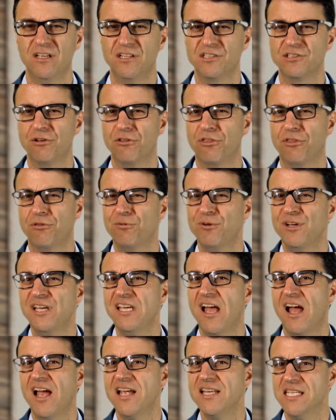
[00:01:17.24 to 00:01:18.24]
So
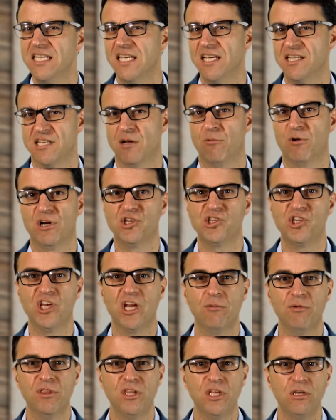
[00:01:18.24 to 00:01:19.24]
3 ideas I want to
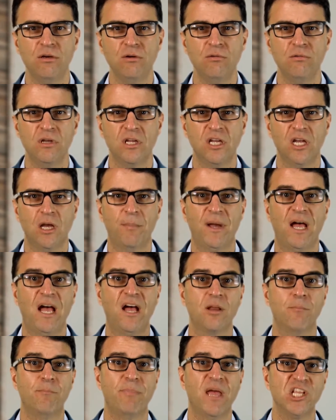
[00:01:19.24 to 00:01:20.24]
share with you about
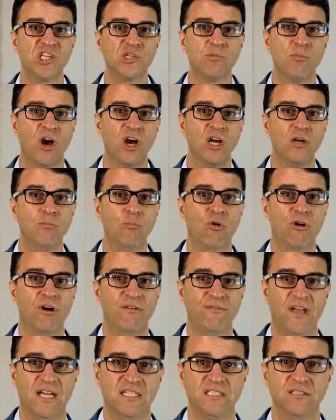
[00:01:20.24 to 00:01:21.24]
how to benchmark more
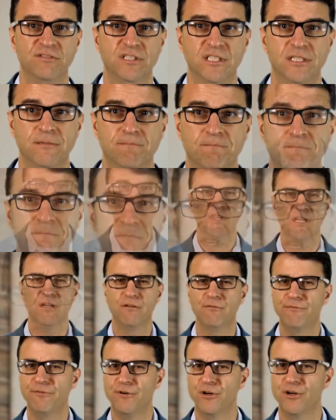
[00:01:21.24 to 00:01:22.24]
effectively.
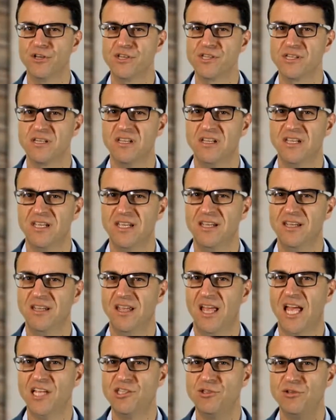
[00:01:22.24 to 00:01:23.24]
First,
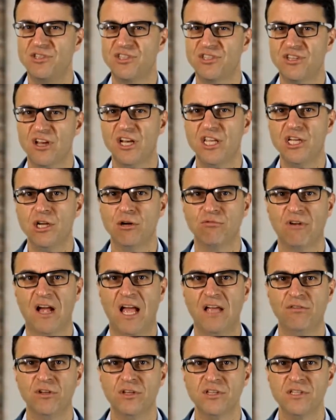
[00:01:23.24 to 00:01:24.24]
as you study your
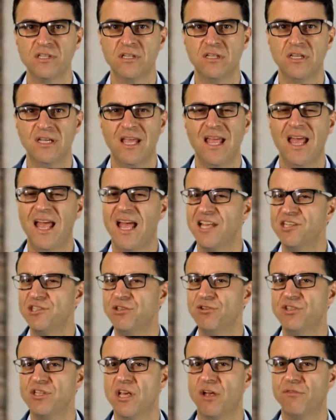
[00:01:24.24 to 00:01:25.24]
rivals, ask
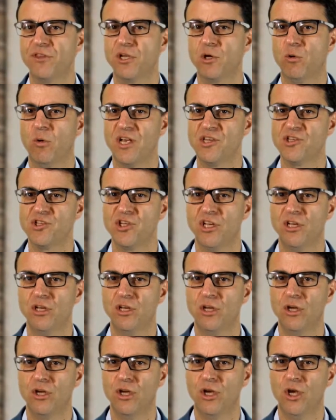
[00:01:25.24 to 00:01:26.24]
yourself the question,
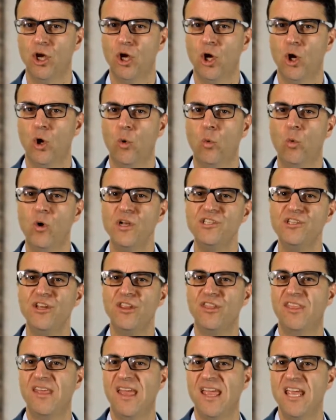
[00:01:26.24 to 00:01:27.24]
what
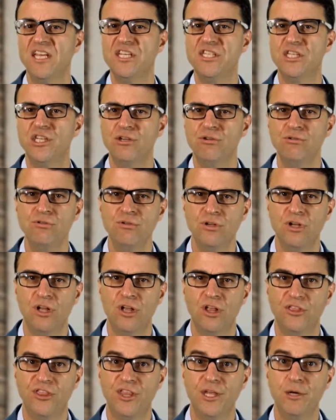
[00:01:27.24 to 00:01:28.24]
do they do
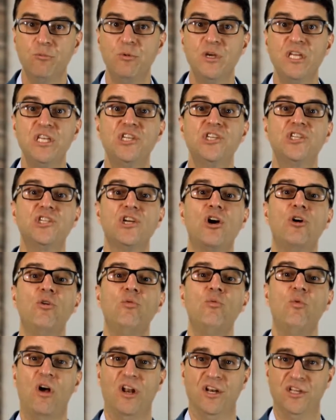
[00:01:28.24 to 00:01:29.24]
that we
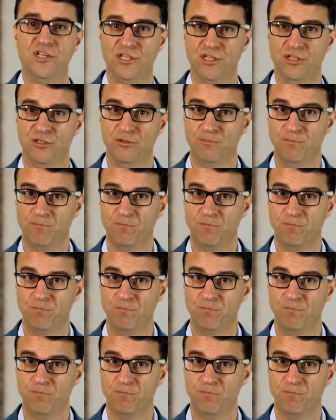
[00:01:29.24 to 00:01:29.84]
don't want to do?